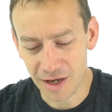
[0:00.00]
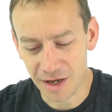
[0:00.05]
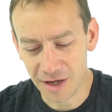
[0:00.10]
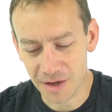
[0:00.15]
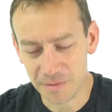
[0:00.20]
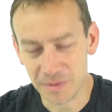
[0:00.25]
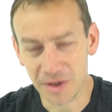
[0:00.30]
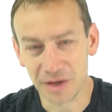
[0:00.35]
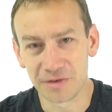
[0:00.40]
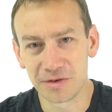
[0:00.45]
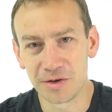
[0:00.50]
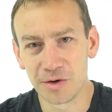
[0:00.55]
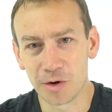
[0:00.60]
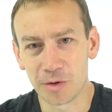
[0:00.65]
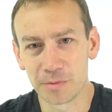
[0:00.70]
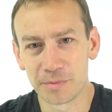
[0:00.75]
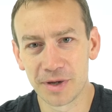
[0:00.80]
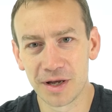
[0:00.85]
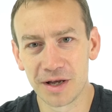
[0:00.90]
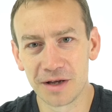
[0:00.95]
Um, it's
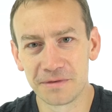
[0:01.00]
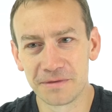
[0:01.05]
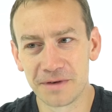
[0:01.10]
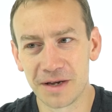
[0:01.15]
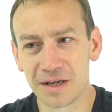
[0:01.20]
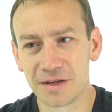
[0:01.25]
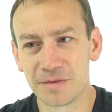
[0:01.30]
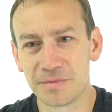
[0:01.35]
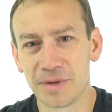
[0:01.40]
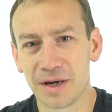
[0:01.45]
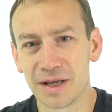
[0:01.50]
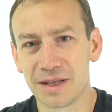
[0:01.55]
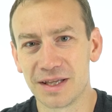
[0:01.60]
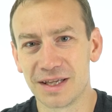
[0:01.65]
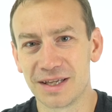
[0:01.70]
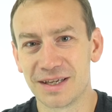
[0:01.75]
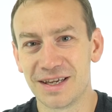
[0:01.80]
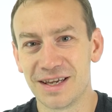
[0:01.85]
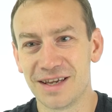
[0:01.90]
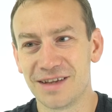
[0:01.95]
not perfect, but I
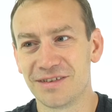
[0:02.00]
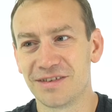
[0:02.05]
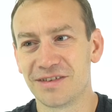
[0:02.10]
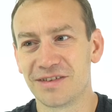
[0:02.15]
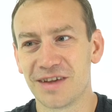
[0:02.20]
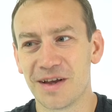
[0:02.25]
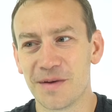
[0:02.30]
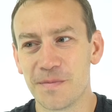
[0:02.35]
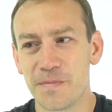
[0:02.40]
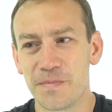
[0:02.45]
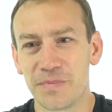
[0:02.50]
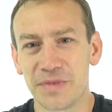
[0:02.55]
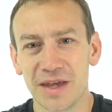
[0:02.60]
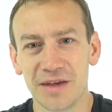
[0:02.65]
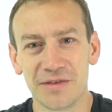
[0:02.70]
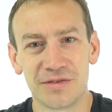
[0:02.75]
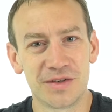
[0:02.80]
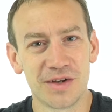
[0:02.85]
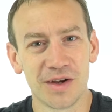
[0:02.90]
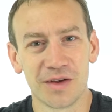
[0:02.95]
think it's, um,
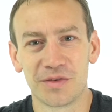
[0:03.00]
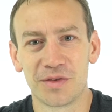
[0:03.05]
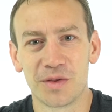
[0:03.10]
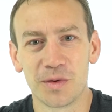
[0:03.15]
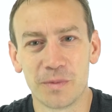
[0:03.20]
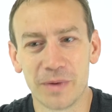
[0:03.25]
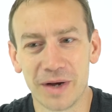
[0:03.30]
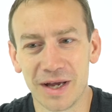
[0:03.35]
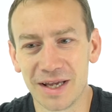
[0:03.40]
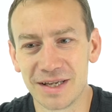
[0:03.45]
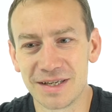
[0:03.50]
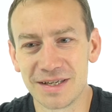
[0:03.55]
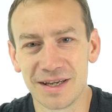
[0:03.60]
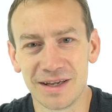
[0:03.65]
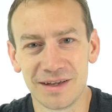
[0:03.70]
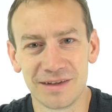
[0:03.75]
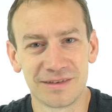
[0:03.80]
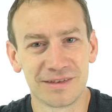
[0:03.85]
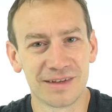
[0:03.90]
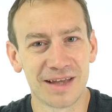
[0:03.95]
it's just the way it
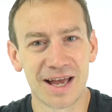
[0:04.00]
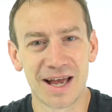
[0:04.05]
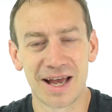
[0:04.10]
is.